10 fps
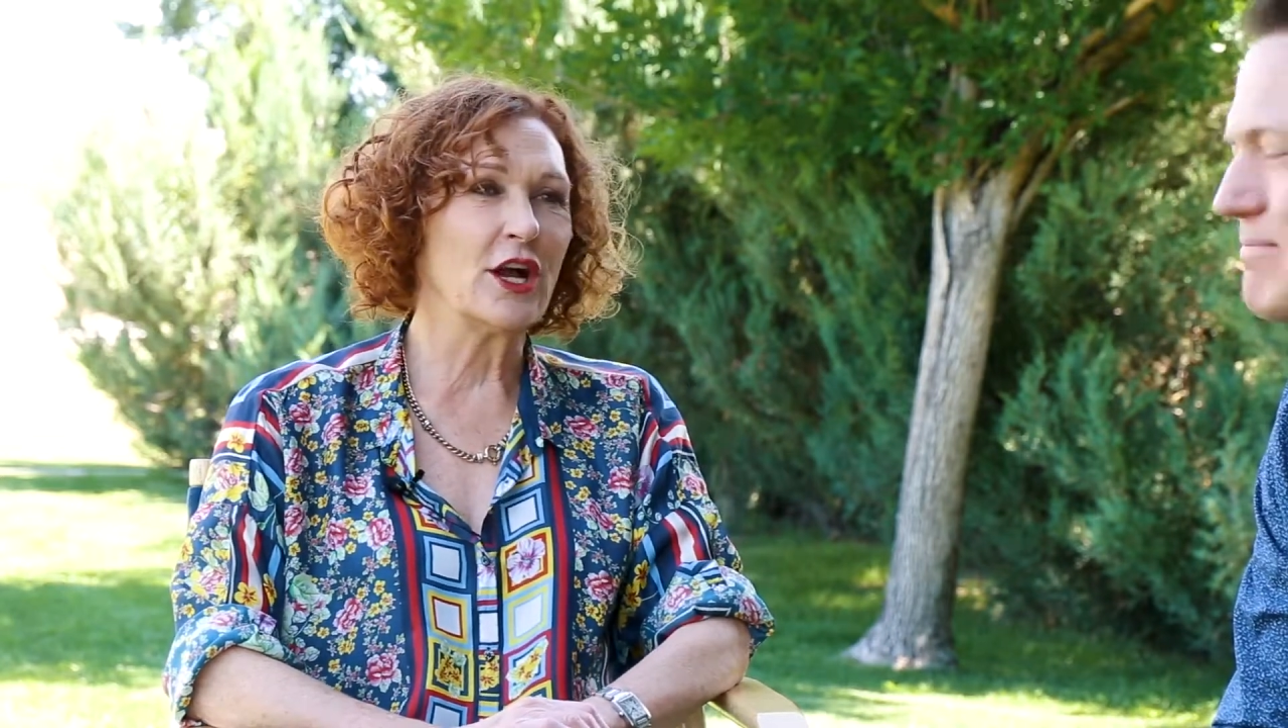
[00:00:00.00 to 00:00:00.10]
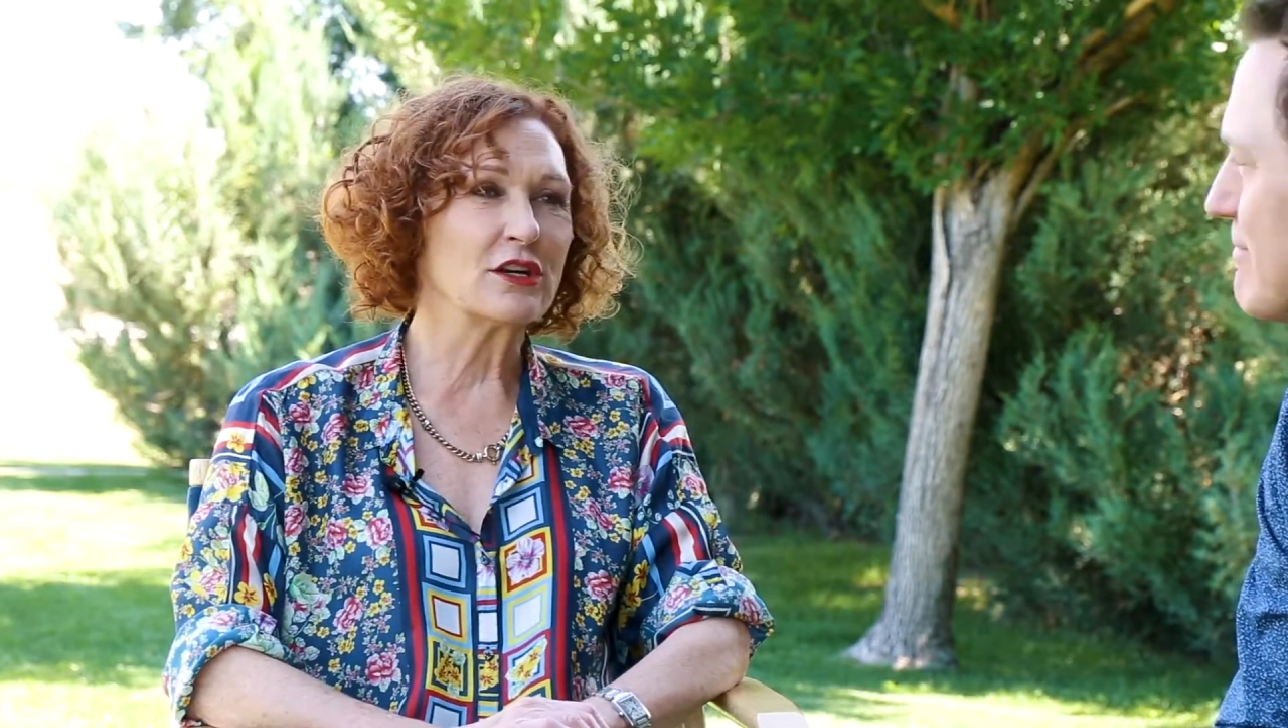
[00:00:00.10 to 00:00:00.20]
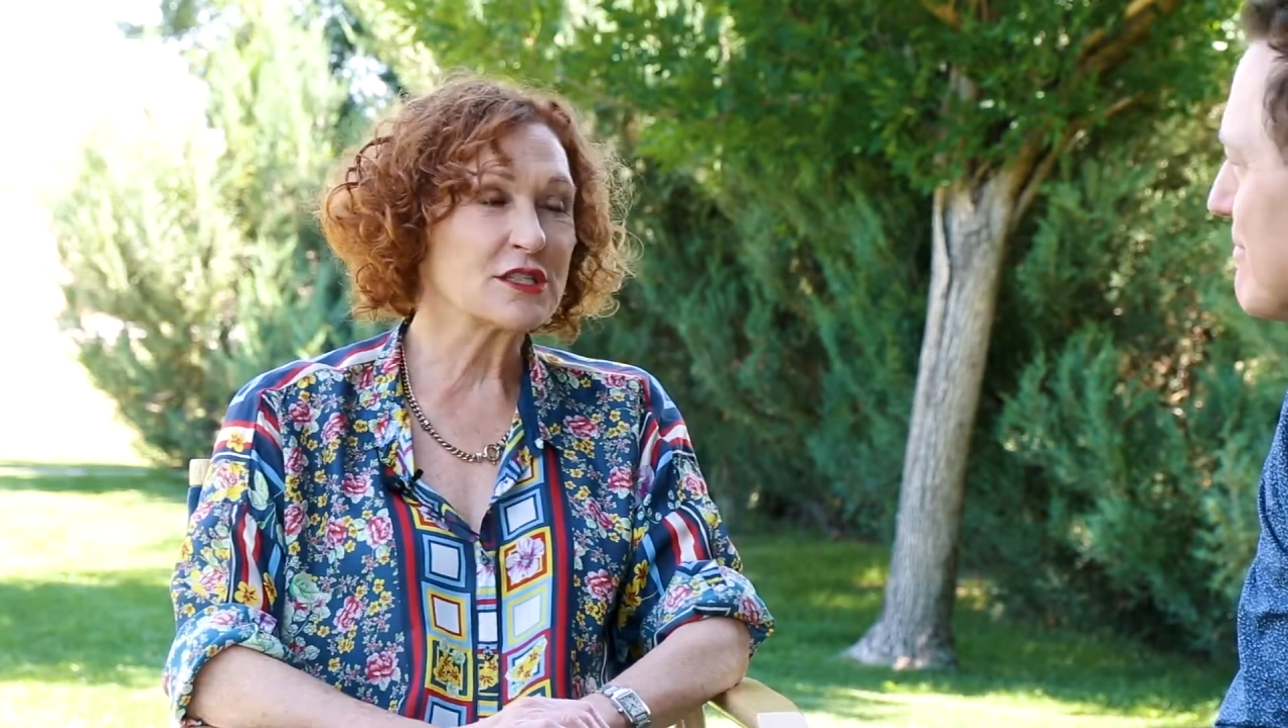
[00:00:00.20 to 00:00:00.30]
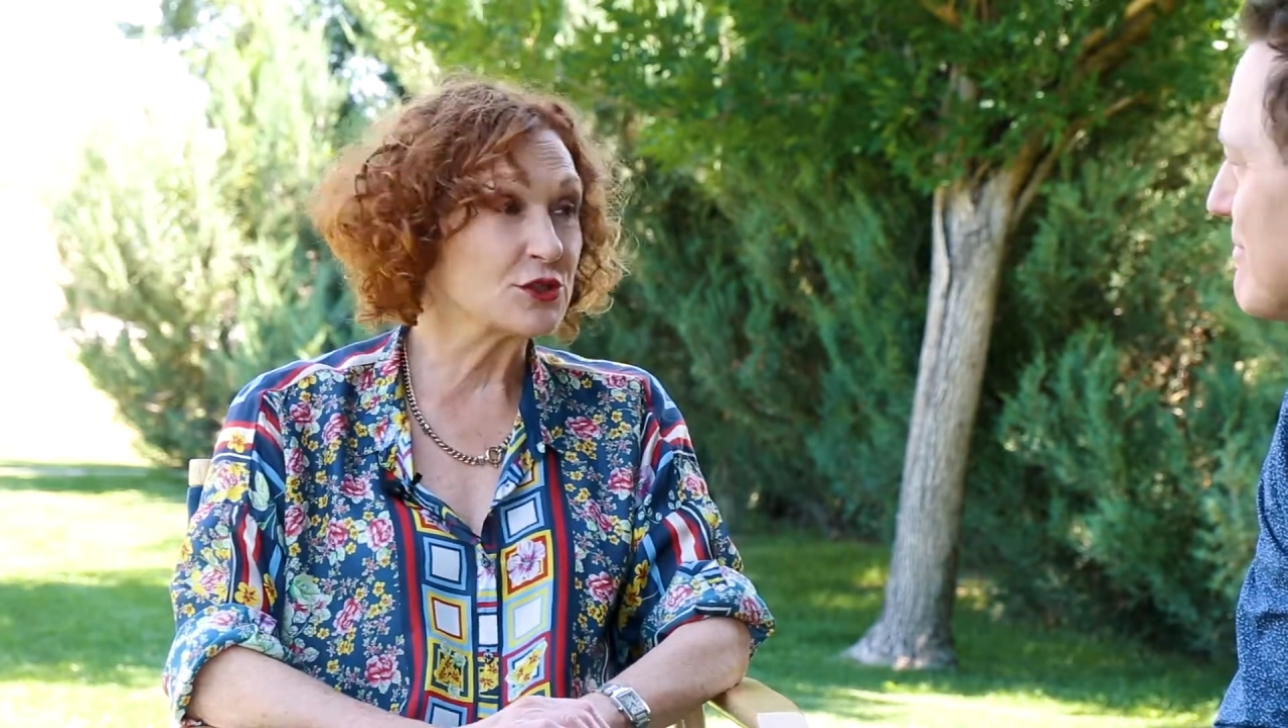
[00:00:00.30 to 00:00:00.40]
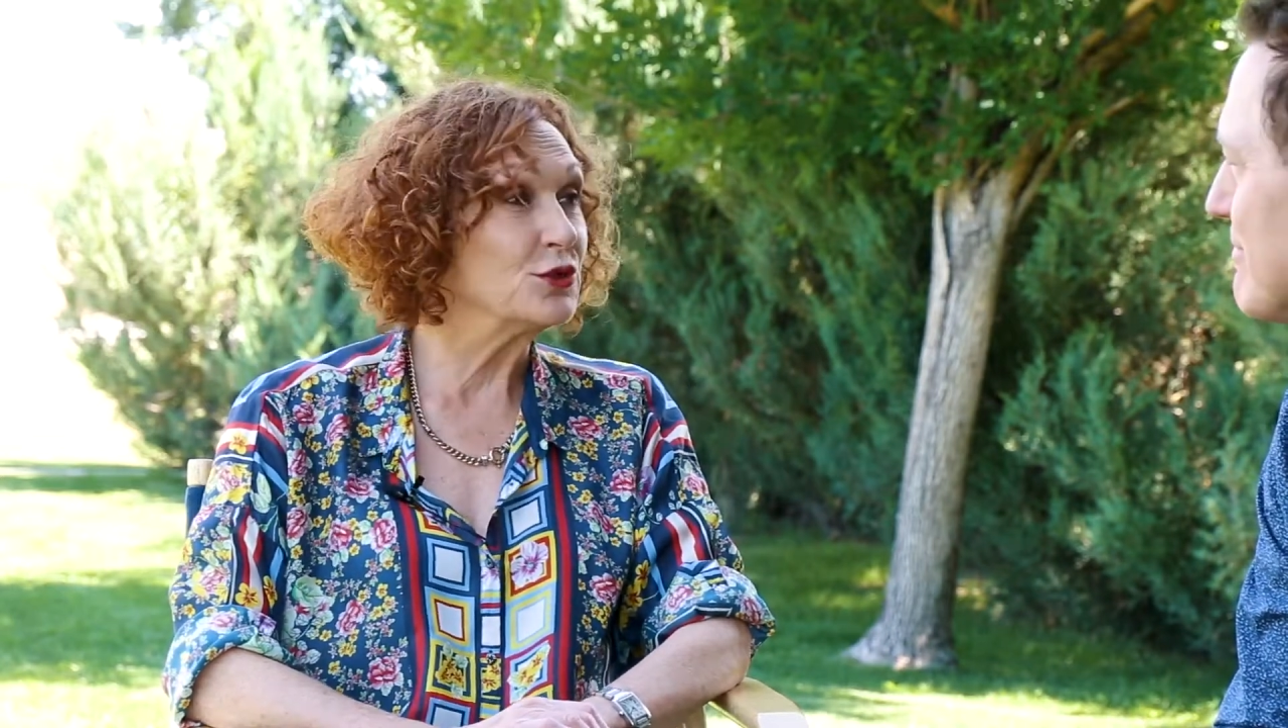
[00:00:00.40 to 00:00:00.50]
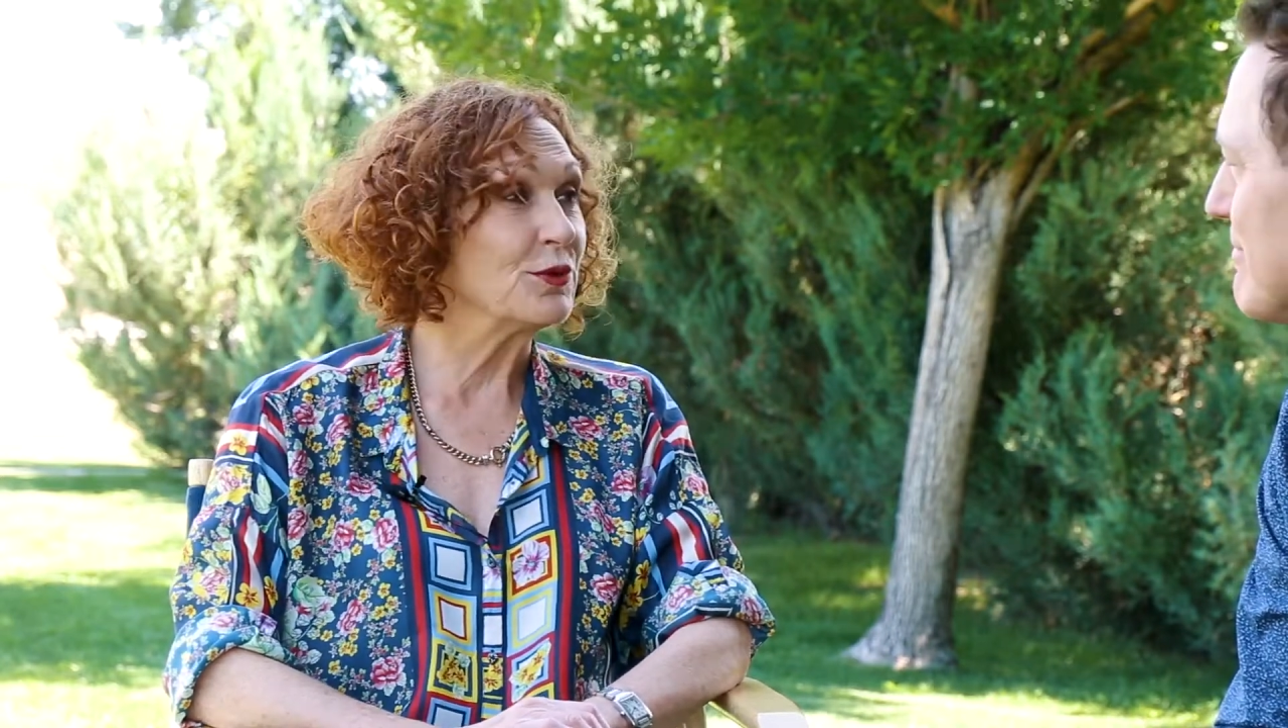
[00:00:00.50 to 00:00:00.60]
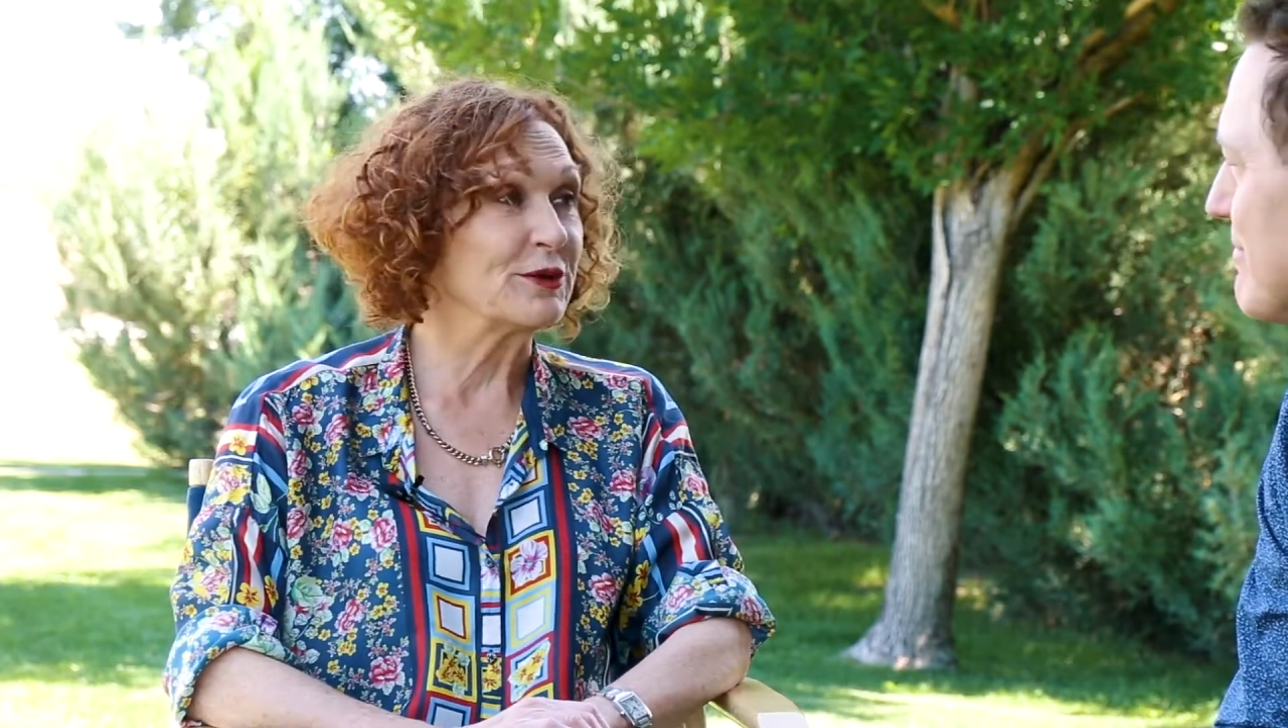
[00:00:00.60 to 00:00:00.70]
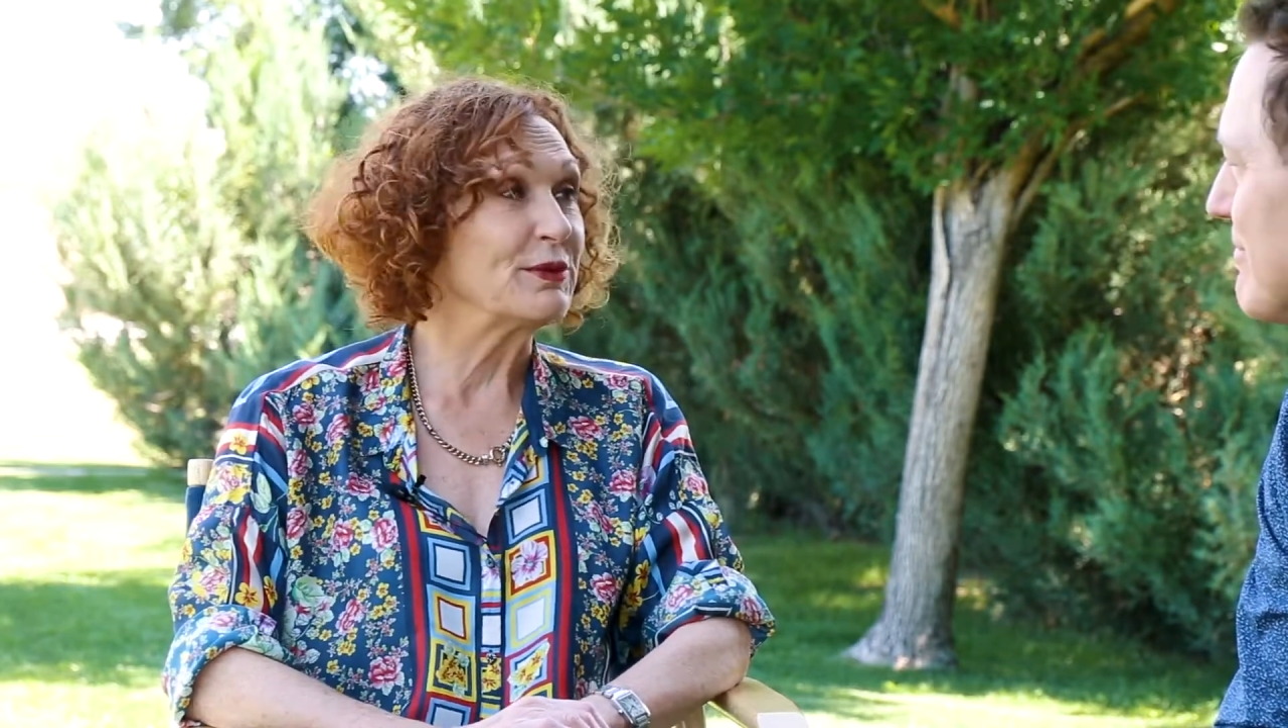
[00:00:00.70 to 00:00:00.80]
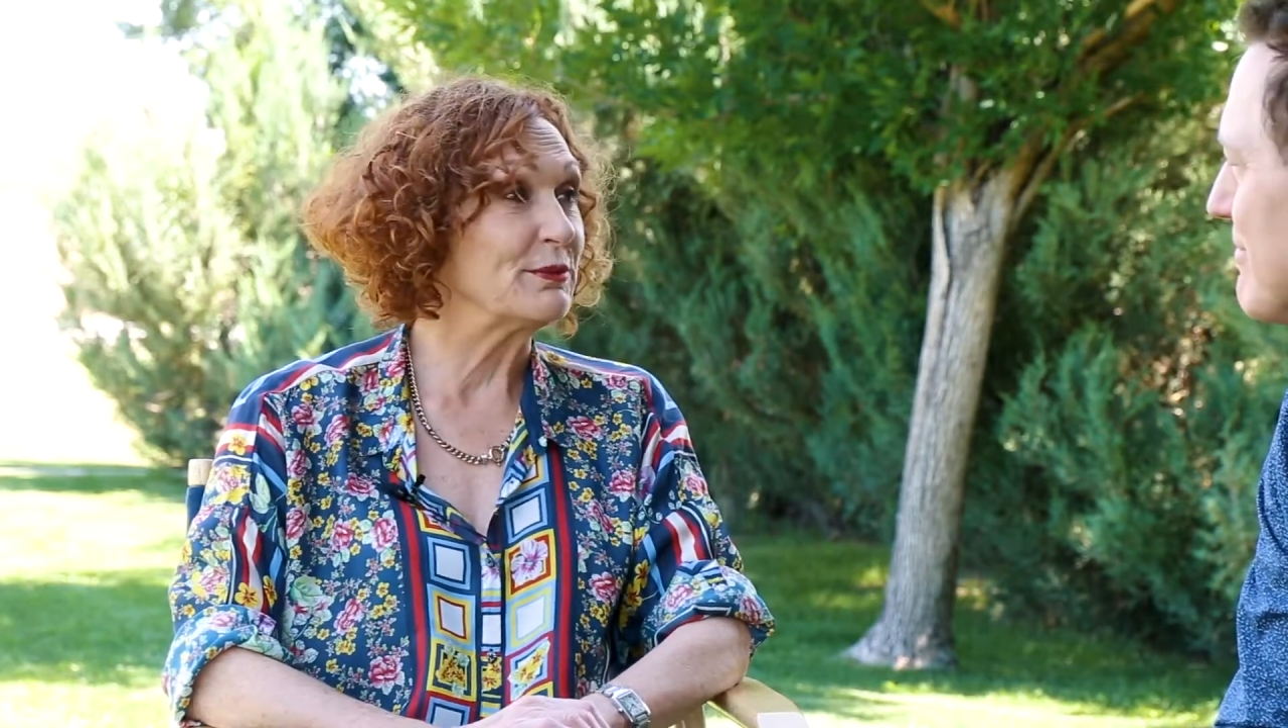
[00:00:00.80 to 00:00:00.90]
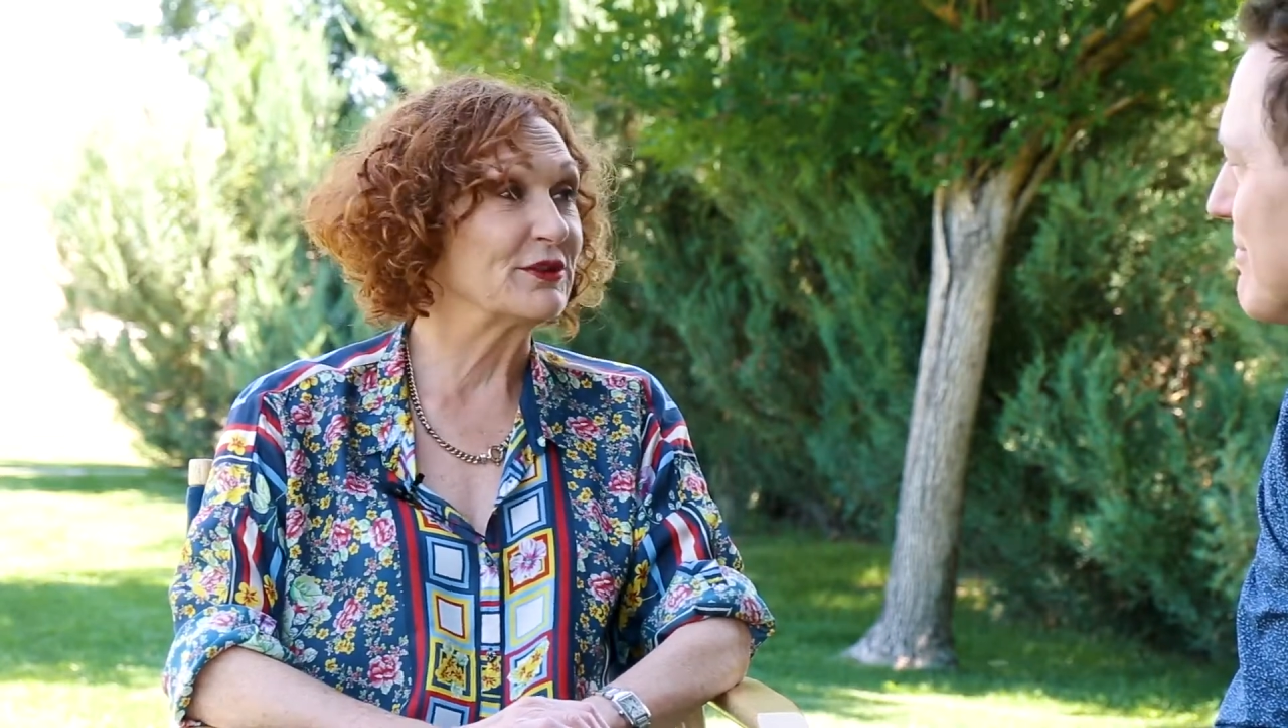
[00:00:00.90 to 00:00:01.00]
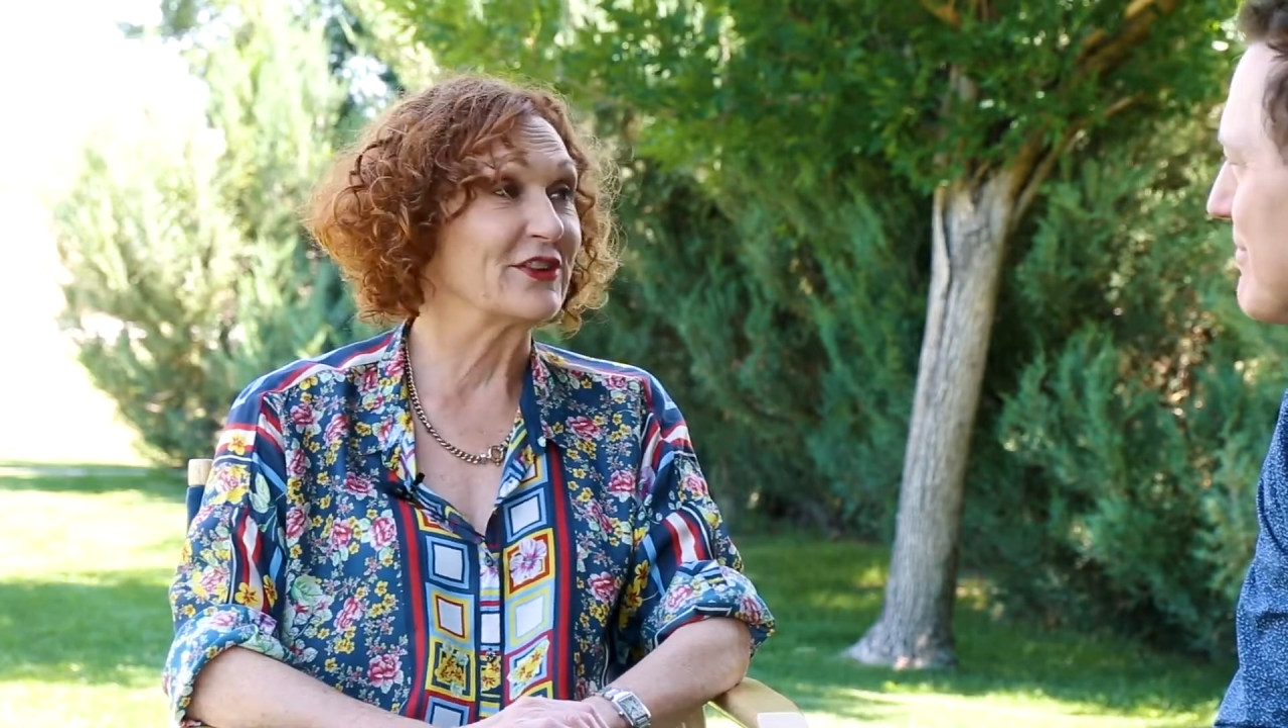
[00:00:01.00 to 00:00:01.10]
arts do bring people